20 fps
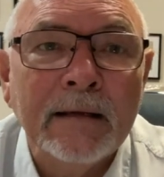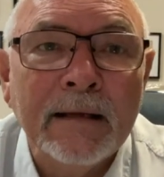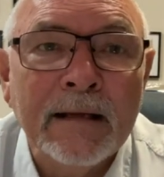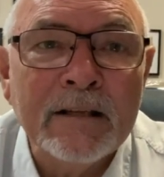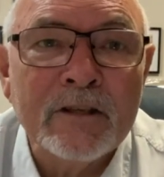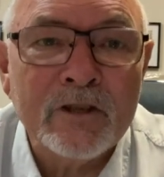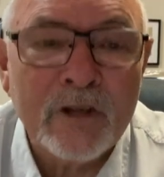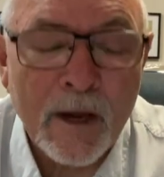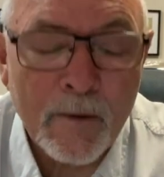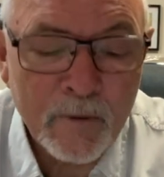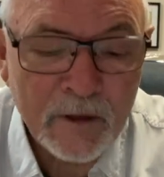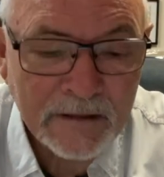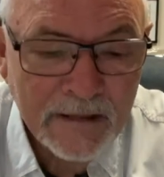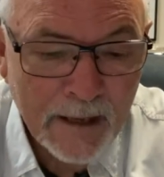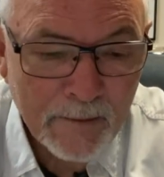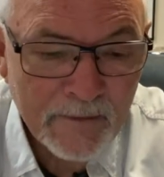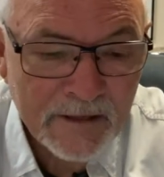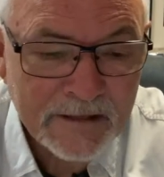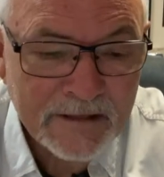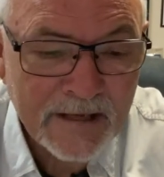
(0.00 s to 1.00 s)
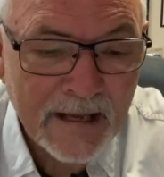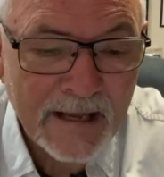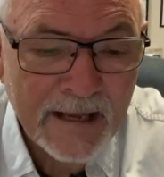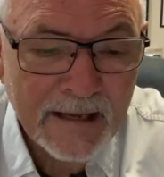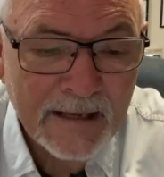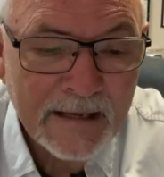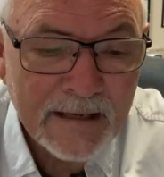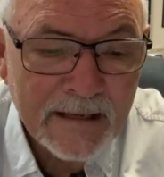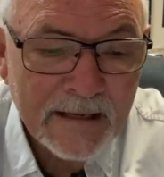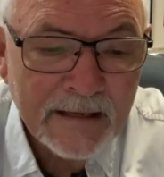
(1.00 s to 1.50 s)
in summary, let me
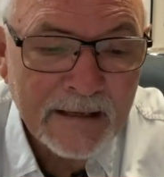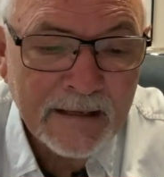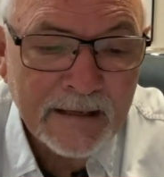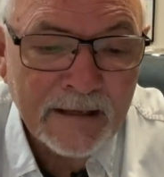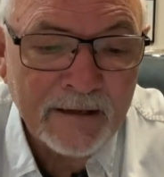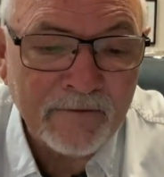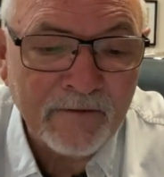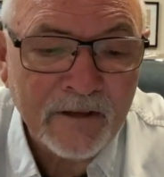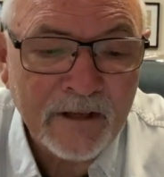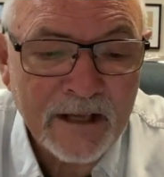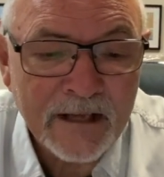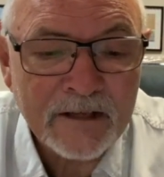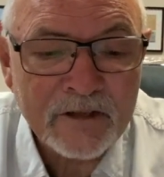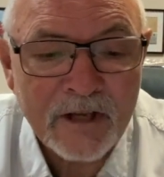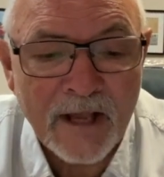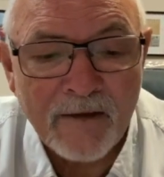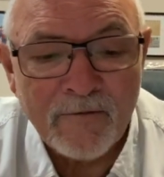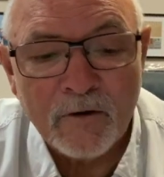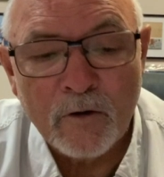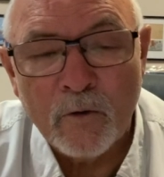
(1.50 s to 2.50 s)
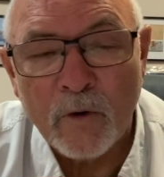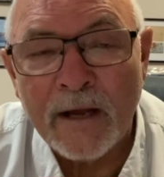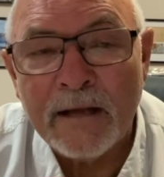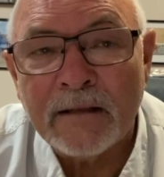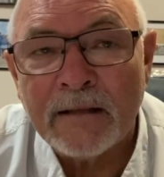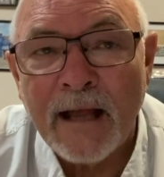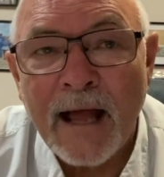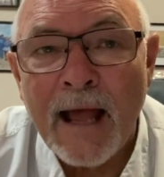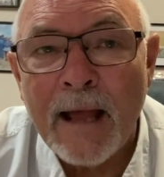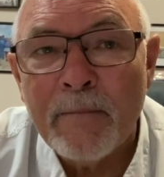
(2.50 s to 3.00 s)
say, if kids have a
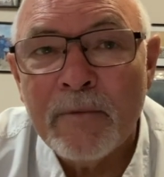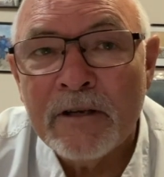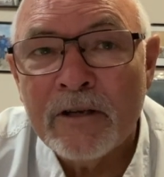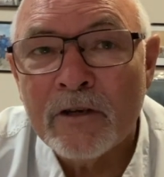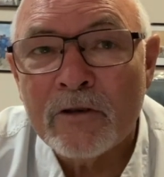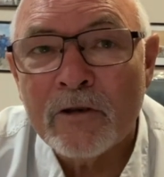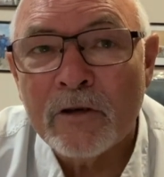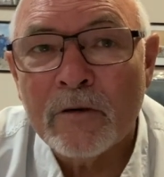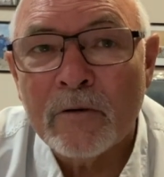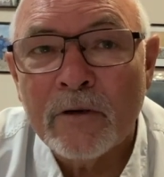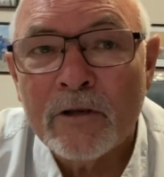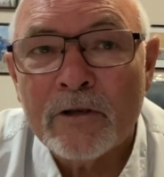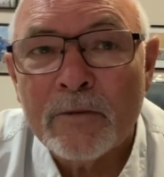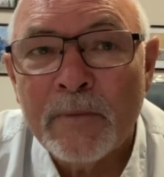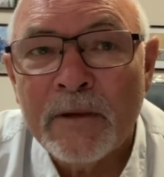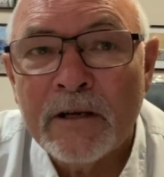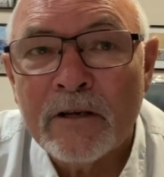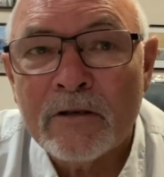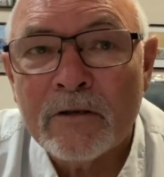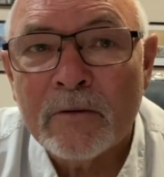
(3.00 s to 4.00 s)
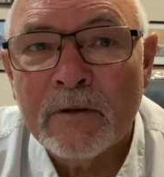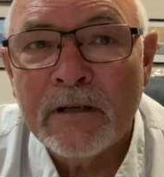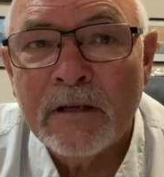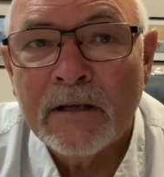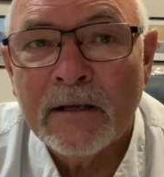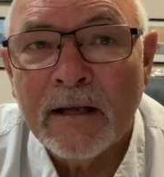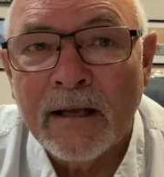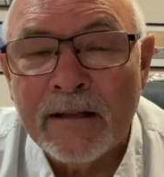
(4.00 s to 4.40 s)
great time in your children's ministry